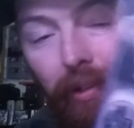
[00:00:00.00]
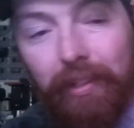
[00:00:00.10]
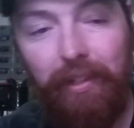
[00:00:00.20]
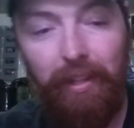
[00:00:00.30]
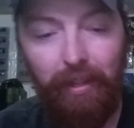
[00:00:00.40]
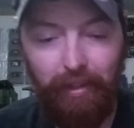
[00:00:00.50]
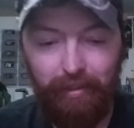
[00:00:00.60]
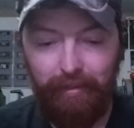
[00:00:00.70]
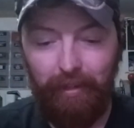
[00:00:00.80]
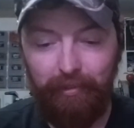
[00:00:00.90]
work,
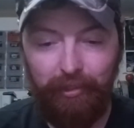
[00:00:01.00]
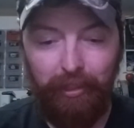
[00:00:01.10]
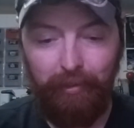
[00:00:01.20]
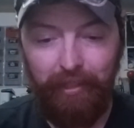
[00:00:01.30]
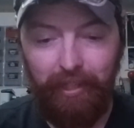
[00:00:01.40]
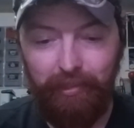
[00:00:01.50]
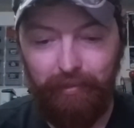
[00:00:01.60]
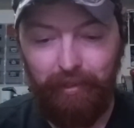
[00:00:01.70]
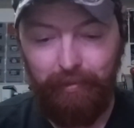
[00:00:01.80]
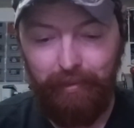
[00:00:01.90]
and I'll just show you
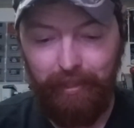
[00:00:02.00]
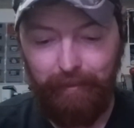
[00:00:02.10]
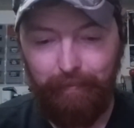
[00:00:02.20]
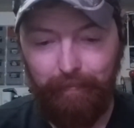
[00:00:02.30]
guys right quick